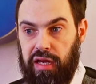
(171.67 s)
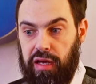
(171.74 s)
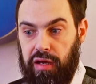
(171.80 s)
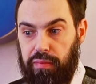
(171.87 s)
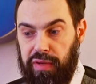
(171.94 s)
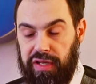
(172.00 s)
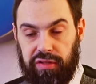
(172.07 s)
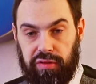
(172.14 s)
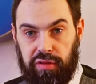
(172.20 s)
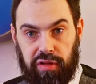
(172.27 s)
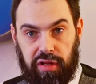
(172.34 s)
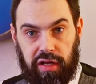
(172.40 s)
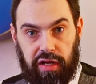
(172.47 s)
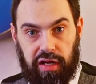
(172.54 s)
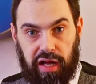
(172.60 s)
mental
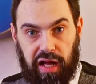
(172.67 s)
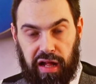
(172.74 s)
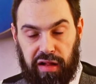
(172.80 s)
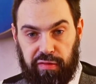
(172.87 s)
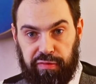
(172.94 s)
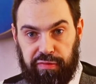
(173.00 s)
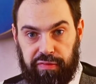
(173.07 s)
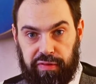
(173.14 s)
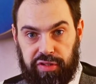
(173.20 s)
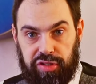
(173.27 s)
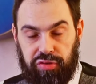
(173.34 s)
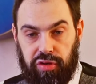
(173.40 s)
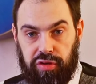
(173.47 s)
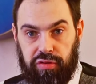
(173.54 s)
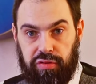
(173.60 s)
health
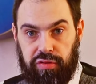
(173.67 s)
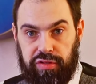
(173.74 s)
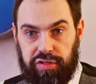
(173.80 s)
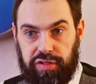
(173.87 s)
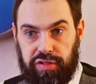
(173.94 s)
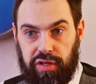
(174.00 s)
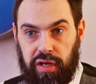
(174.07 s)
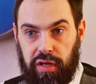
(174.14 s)
struggles,